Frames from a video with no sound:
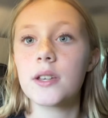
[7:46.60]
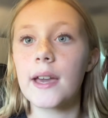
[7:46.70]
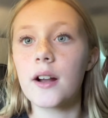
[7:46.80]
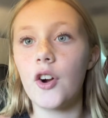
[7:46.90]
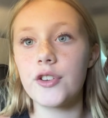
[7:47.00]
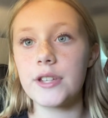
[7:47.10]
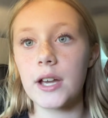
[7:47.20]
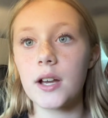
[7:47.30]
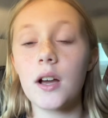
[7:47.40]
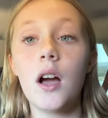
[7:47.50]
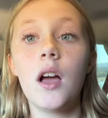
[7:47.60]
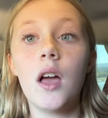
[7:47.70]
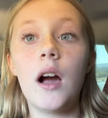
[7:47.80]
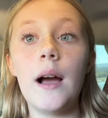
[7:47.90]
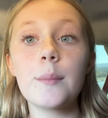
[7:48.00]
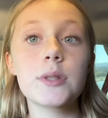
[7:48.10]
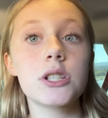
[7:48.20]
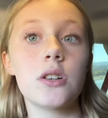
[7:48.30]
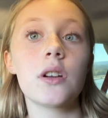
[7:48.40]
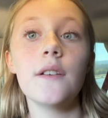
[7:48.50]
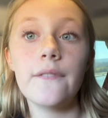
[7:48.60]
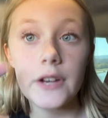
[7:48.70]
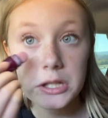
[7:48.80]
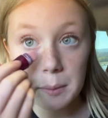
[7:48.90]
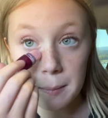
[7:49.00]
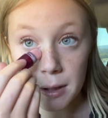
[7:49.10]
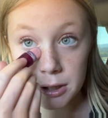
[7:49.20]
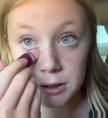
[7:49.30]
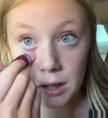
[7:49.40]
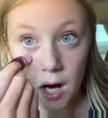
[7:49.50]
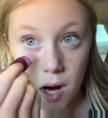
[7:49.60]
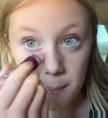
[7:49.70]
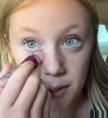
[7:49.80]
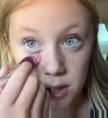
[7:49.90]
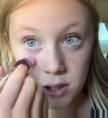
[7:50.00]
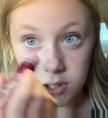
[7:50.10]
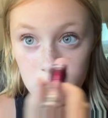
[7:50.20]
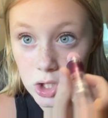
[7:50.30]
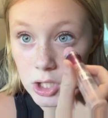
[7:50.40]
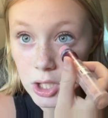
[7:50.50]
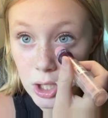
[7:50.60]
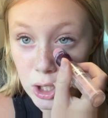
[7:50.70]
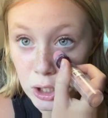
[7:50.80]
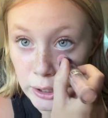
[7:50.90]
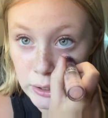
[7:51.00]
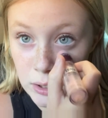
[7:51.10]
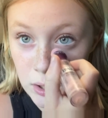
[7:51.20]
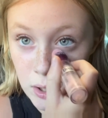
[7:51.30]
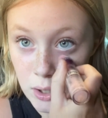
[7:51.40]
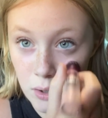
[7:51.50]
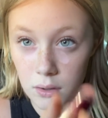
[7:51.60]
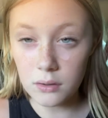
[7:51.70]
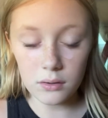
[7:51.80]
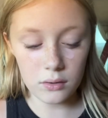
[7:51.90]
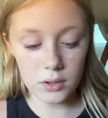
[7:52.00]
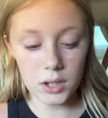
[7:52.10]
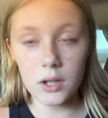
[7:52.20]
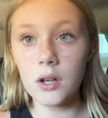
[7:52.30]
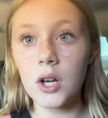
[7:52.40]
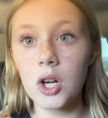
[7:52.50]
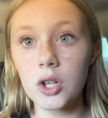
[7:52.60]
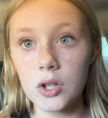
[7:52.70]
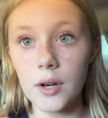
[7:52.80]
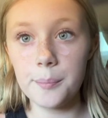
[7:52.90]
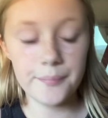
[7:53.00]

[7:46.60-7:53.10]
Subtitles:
get car sick. I'm still gonna fix my mascara because she is not looking good.